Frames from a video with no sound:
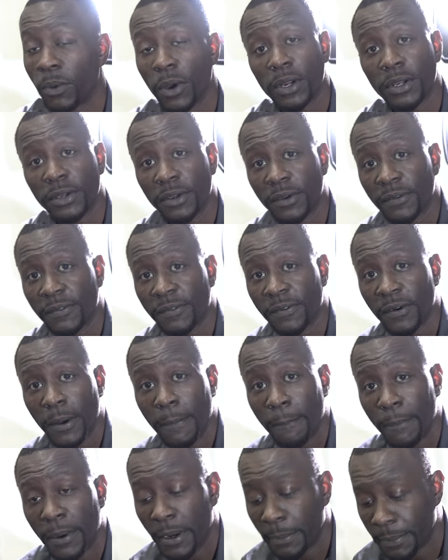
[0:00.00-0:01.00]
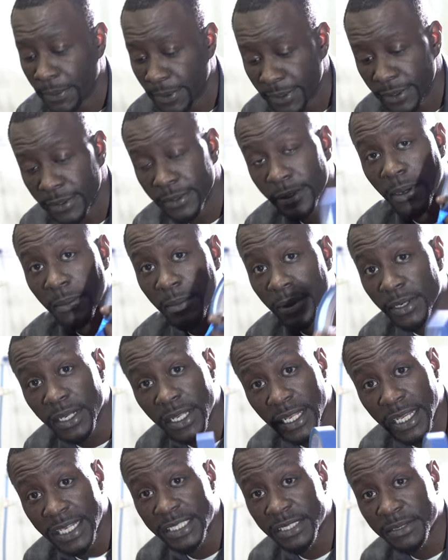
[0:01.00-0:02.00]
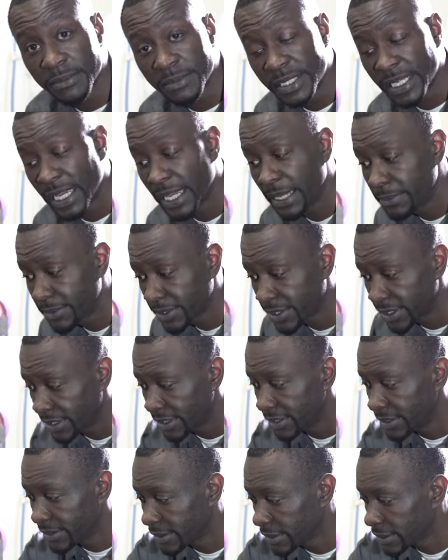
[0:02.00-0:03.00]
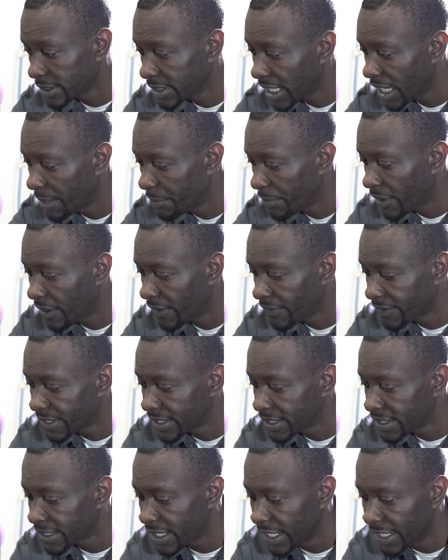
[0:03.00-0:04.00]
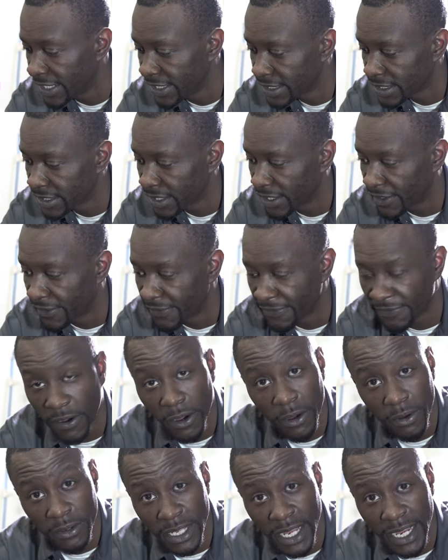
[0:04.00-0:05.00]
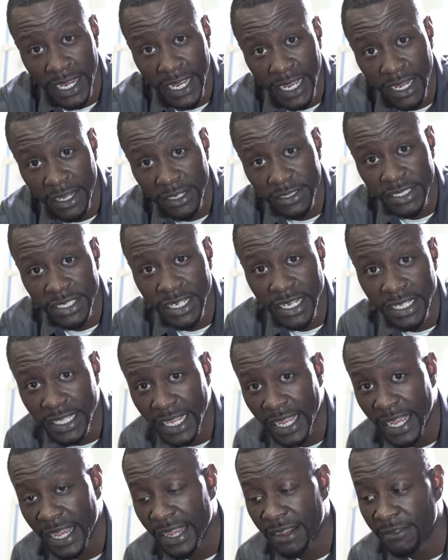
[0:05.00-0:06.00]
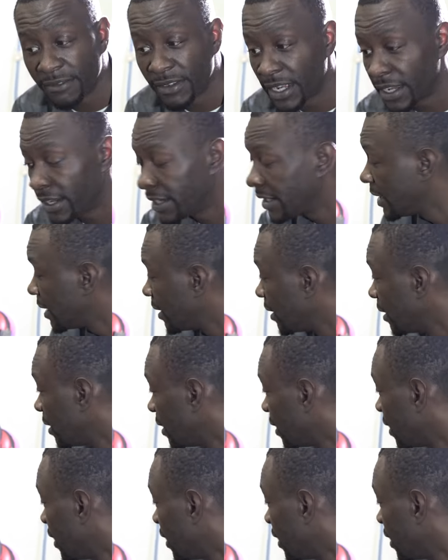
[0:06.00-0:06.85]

working on the front bumper. I'm gonna lay some tape to tape off this nice uh, fog light housing that they have down here.